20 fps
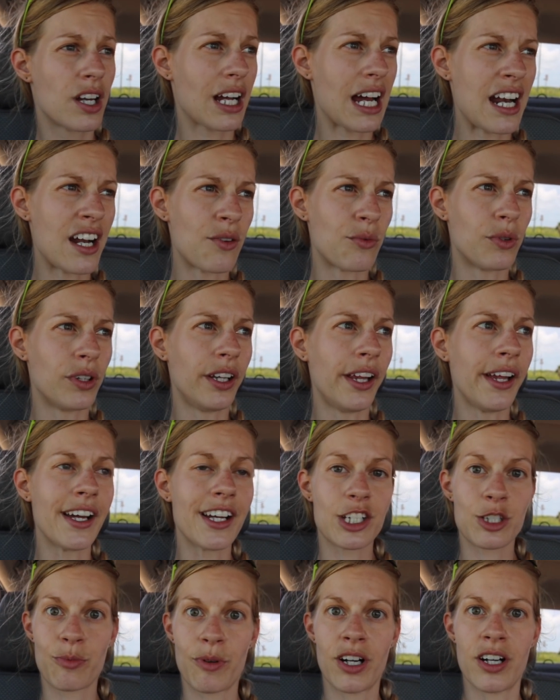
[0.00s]
Kind of really
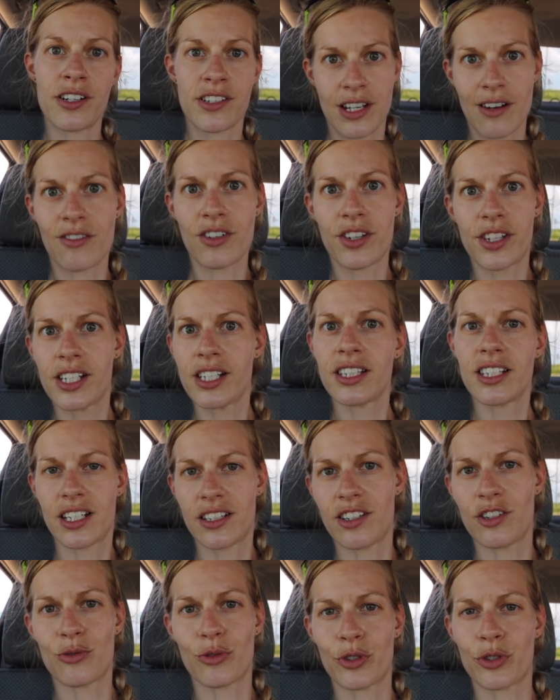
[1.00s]
experience everything
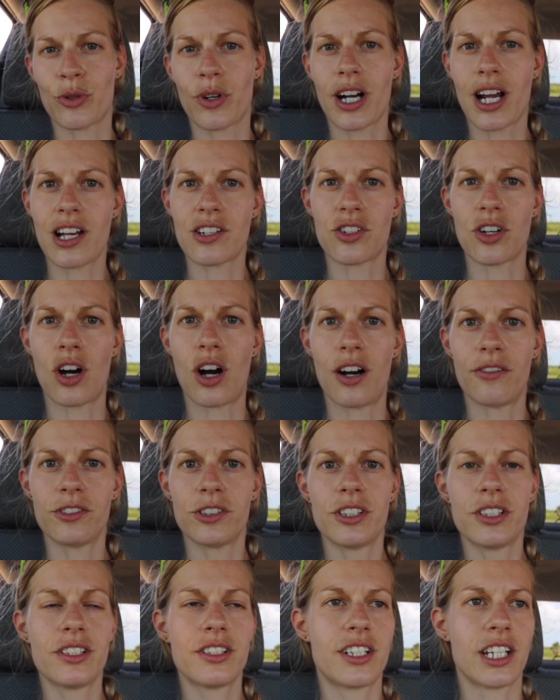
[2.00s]
that this resort has to
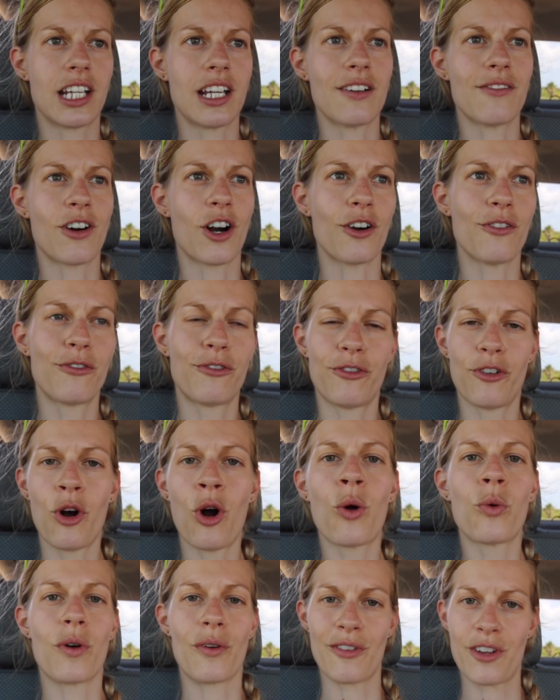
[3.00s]
offer to give our
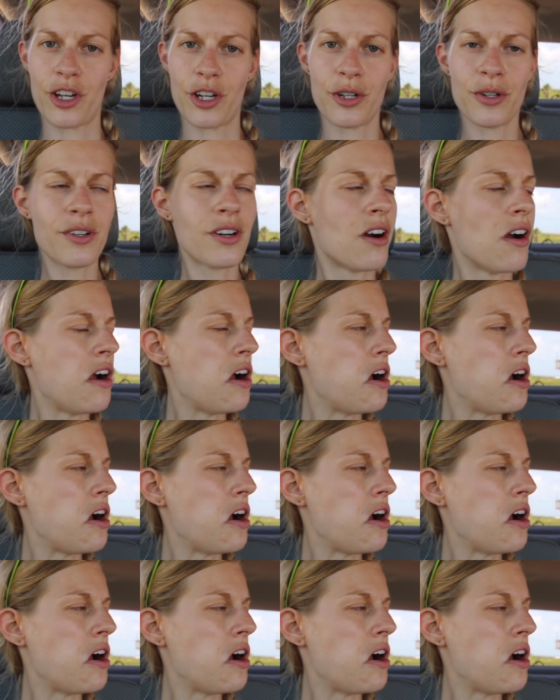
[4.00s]
full review.